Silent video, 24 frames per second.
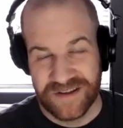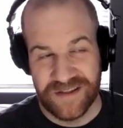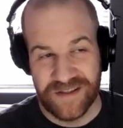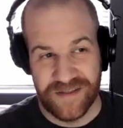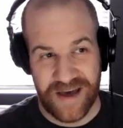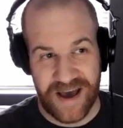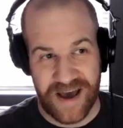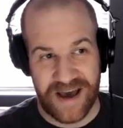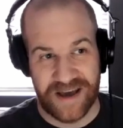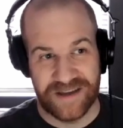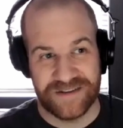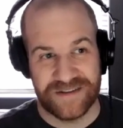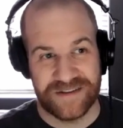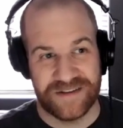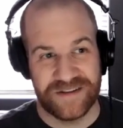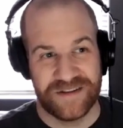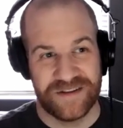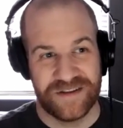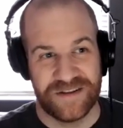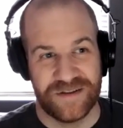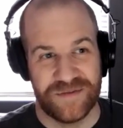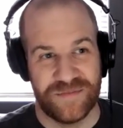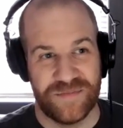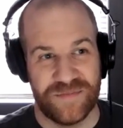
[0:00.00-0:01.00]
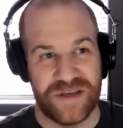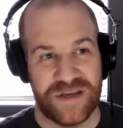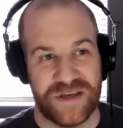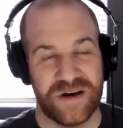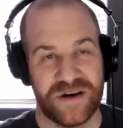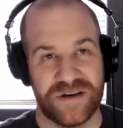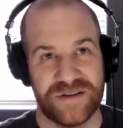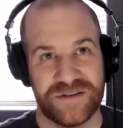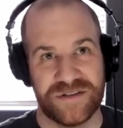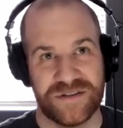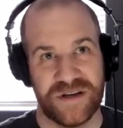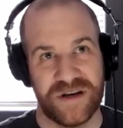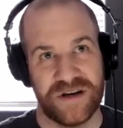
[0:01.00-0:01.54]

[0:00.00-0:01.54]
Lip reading: that because